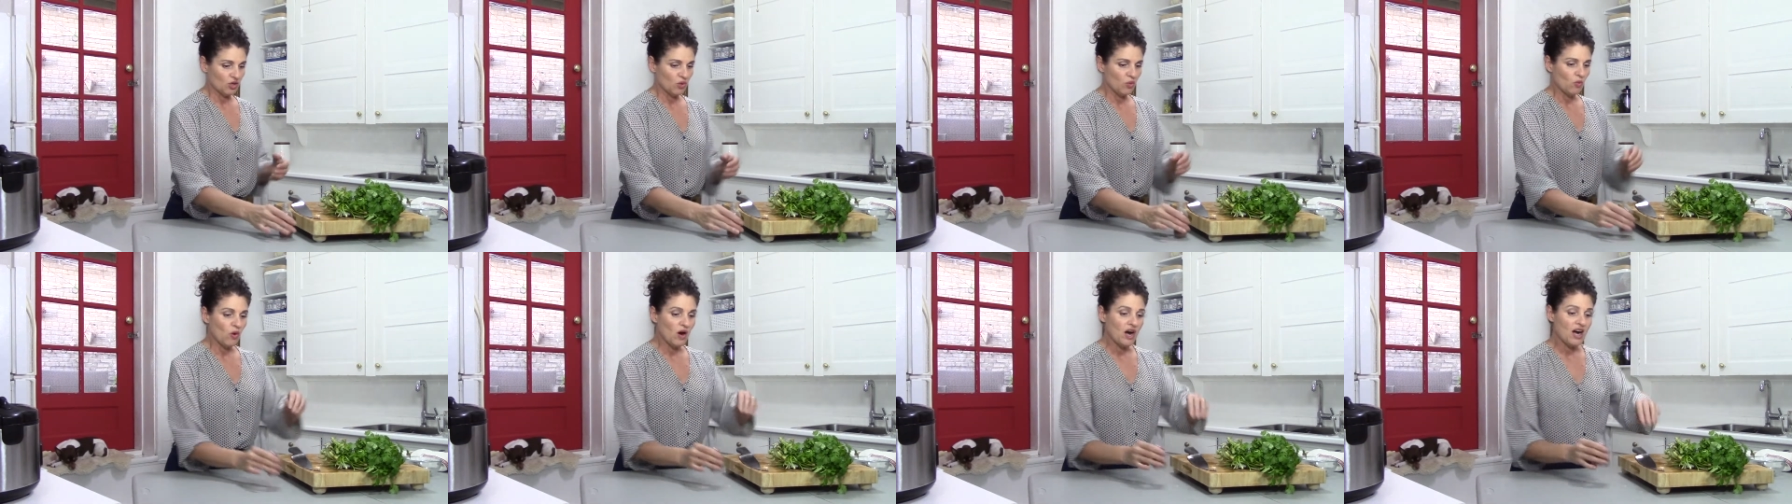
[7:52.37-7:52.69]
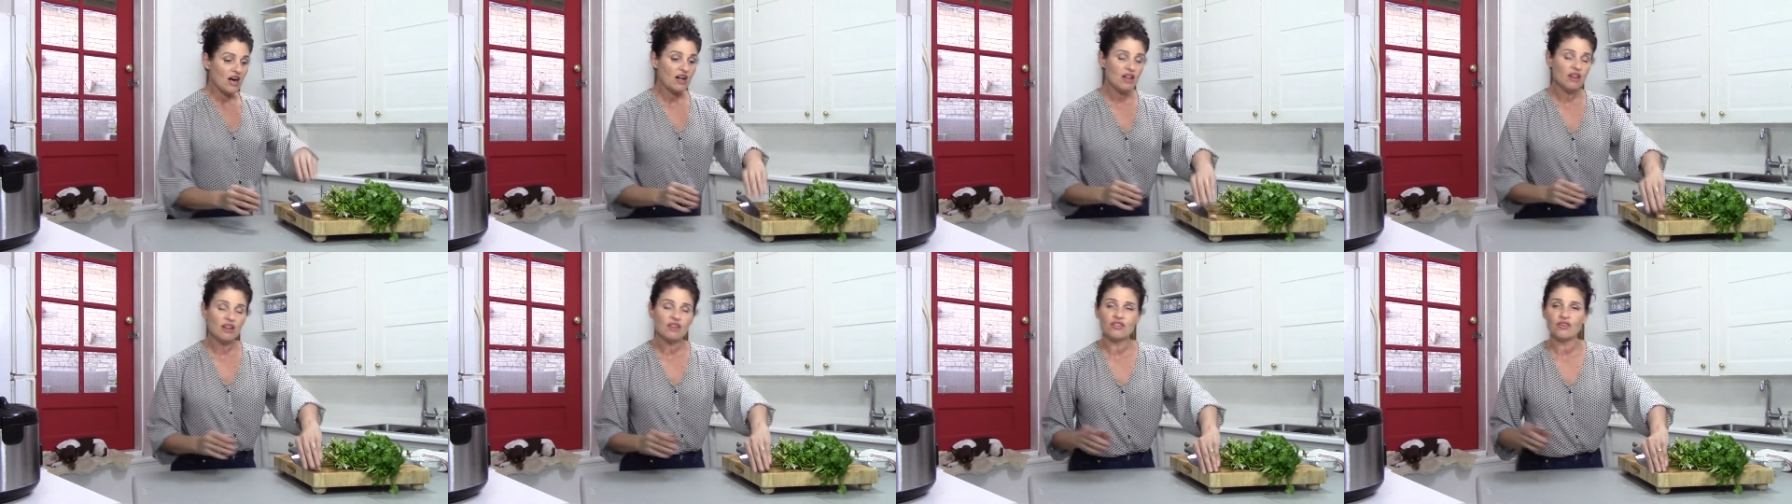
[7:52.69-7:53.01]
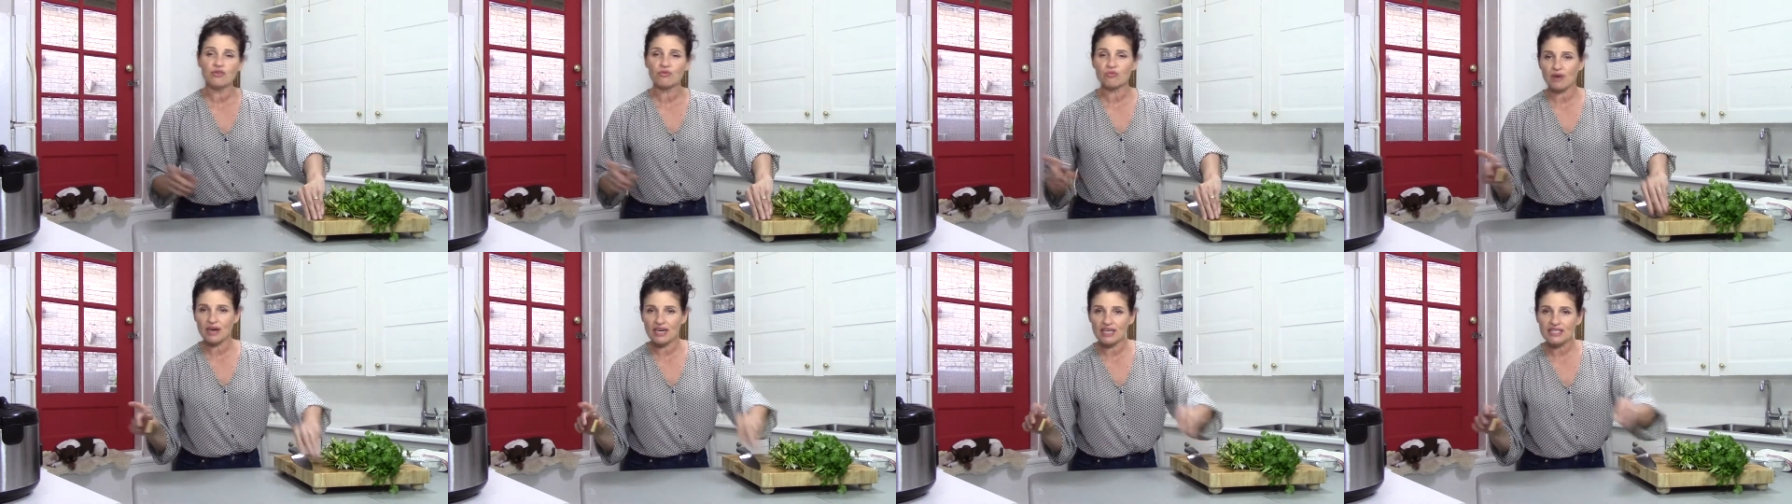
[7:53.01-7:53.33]
while the
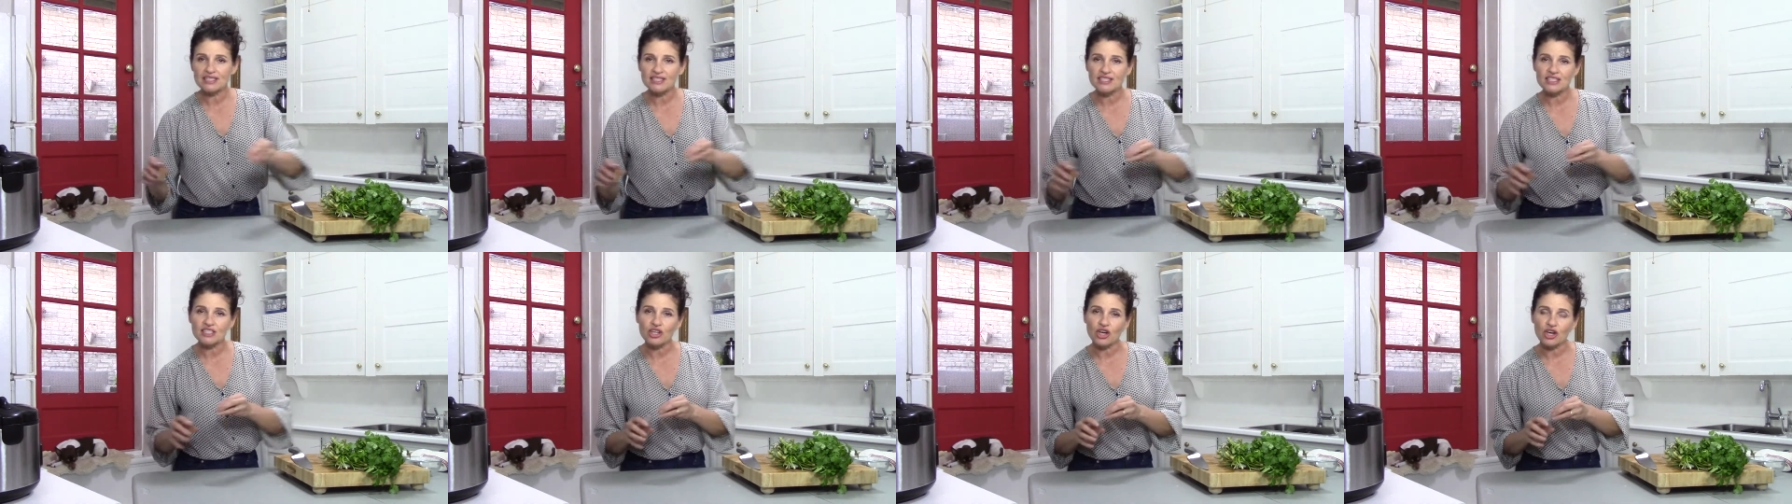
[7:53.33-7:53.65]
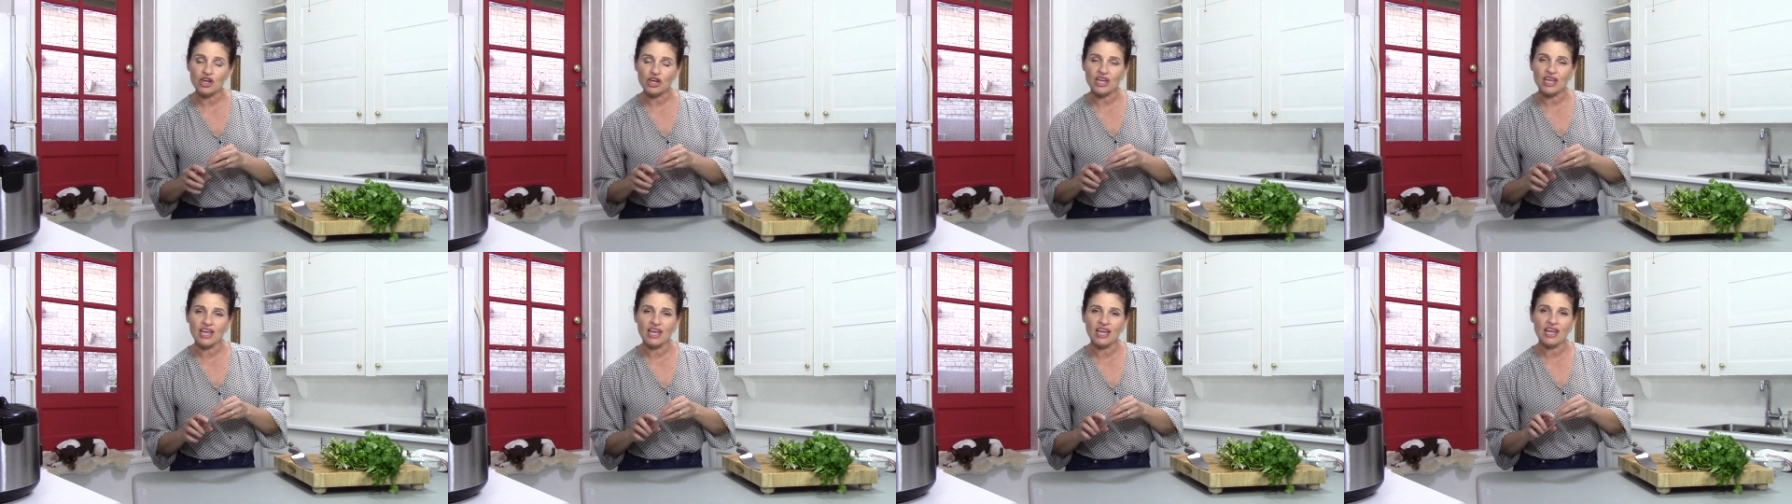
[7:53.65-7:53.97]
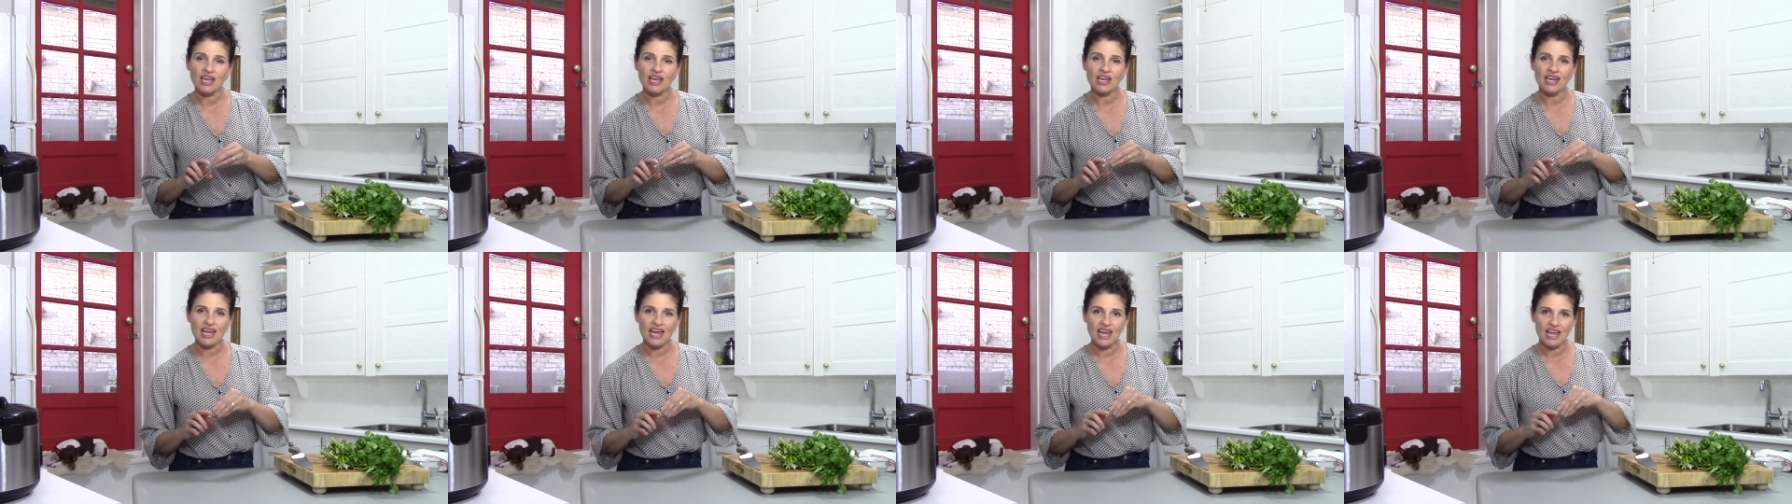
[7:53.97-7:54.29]
rice is
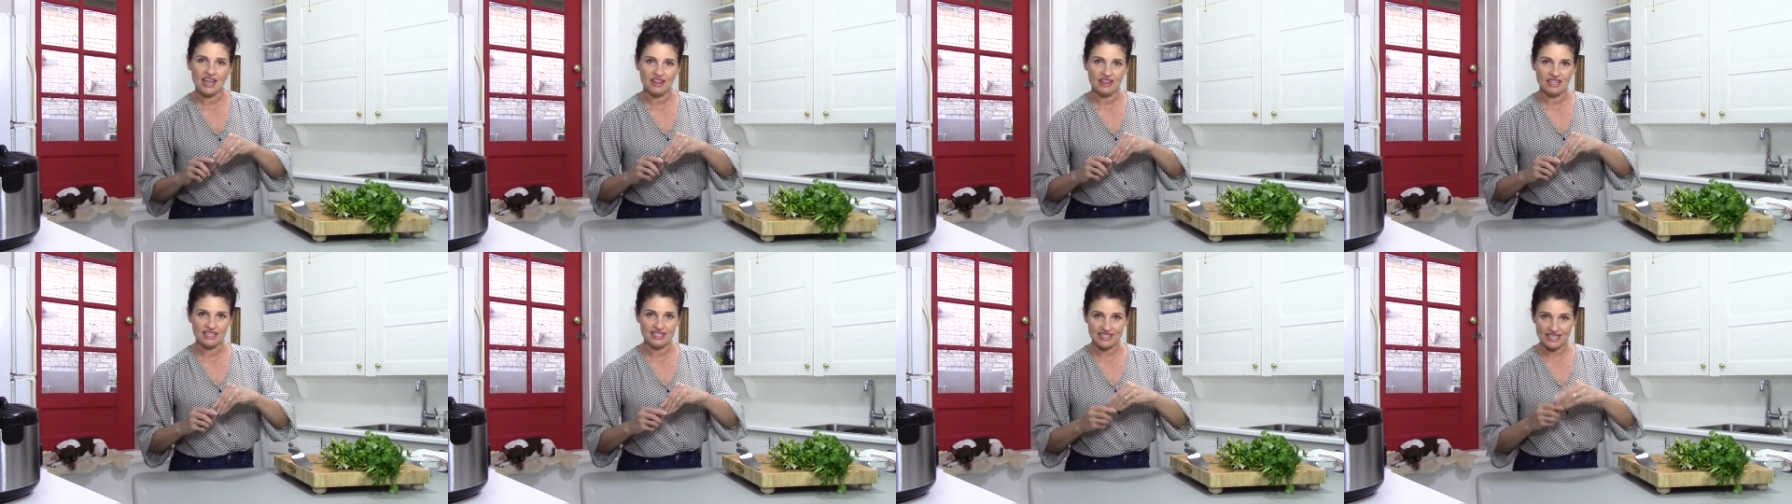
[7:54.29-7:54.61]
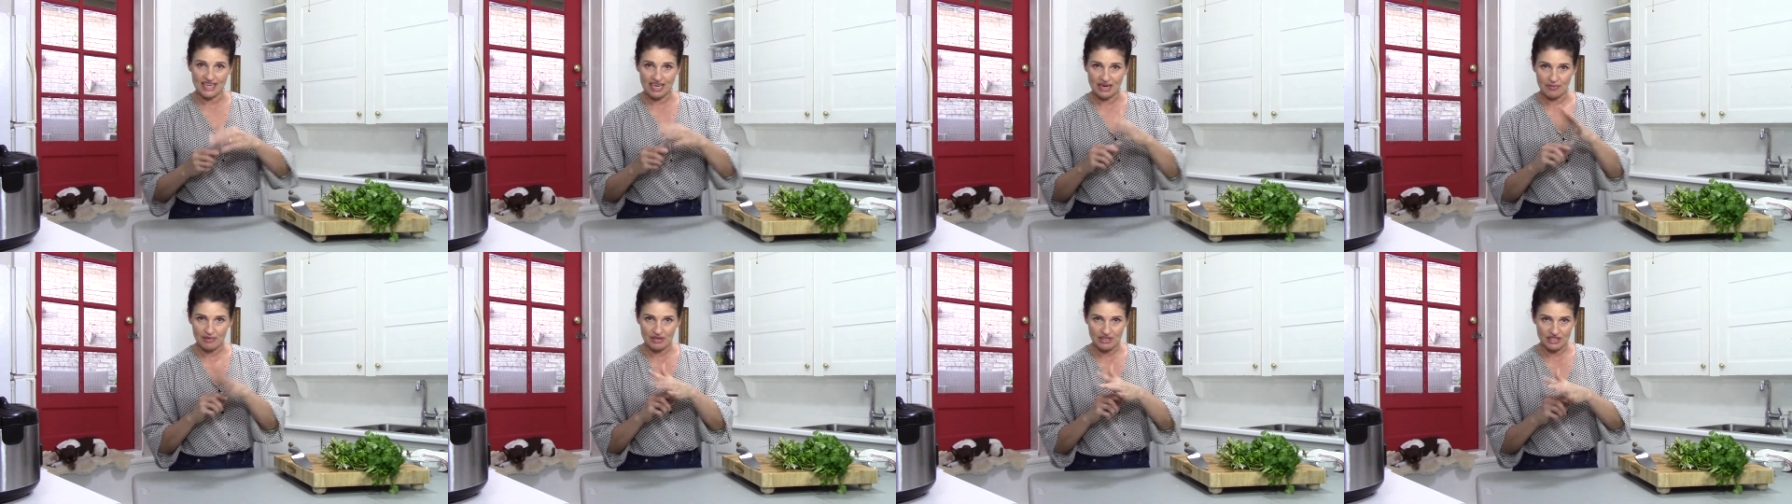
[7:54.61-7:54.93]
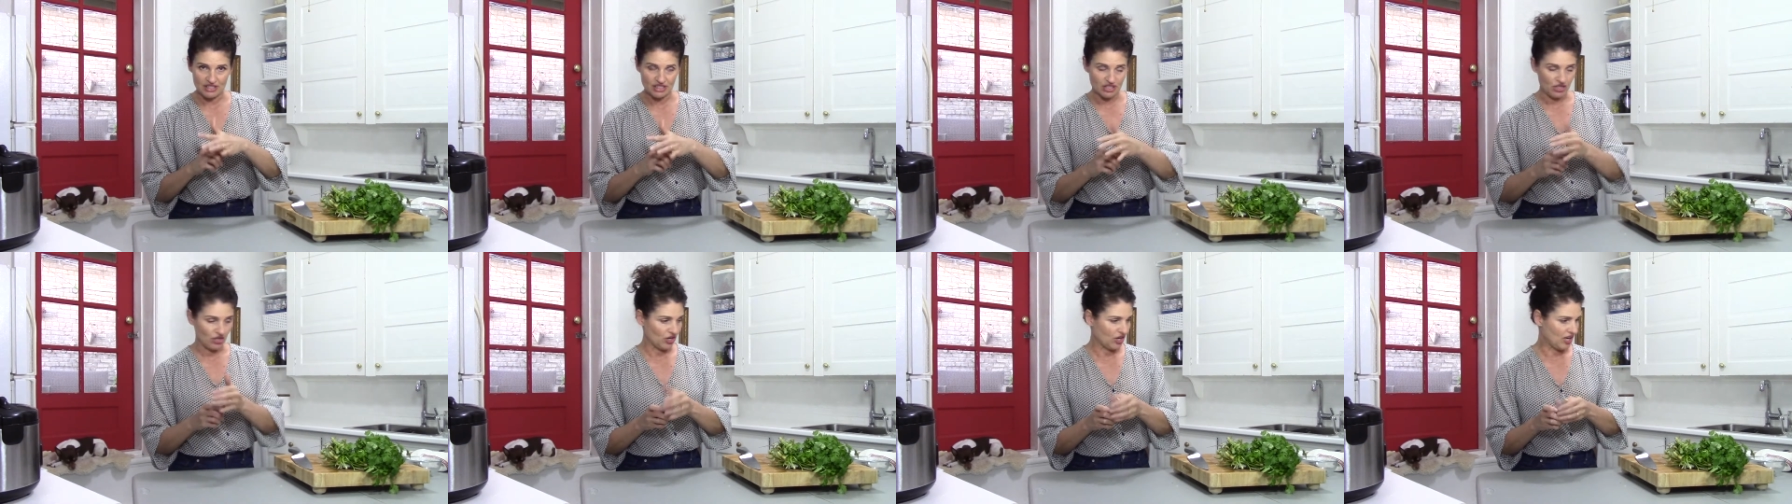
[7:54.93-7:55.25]
cooking and the salmon is
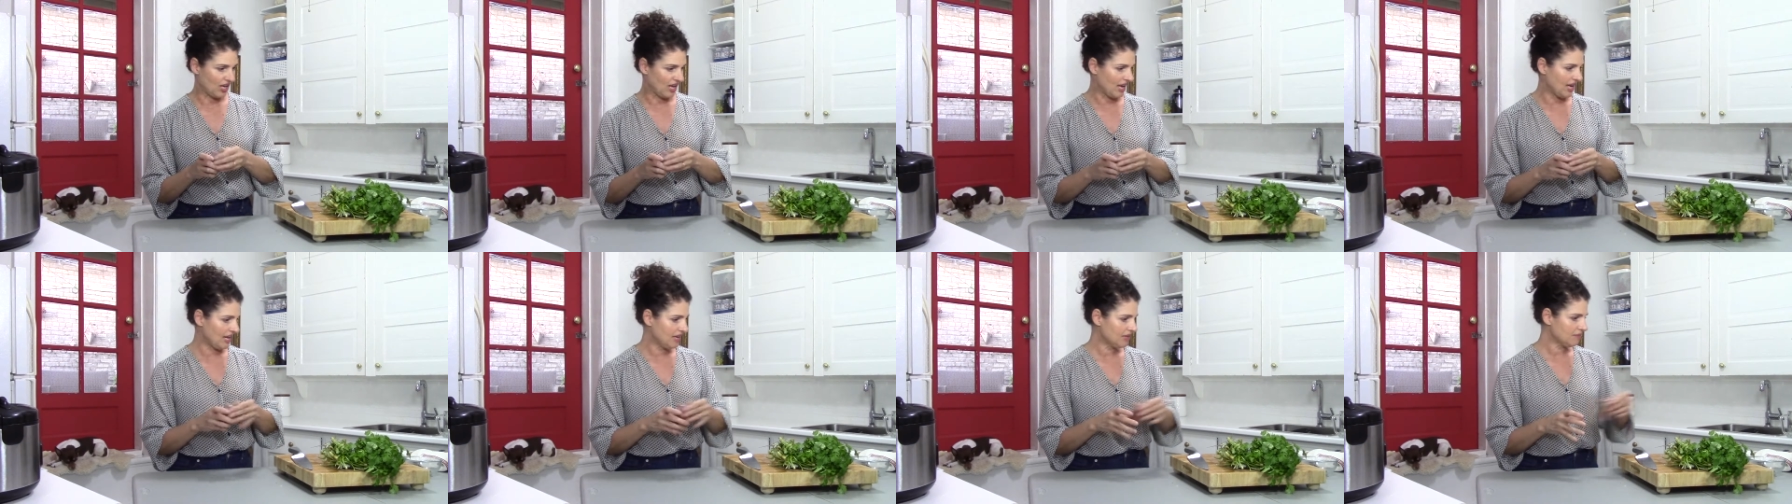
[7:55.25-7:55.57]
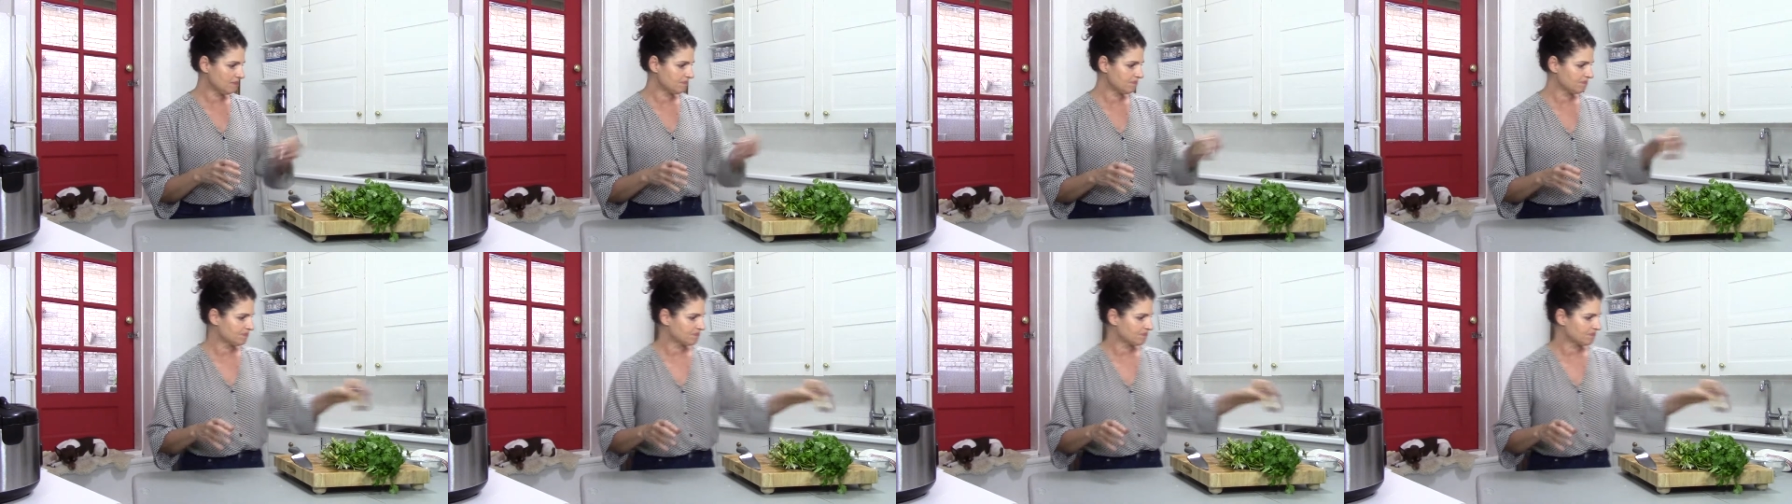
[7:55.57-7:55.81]
cooking,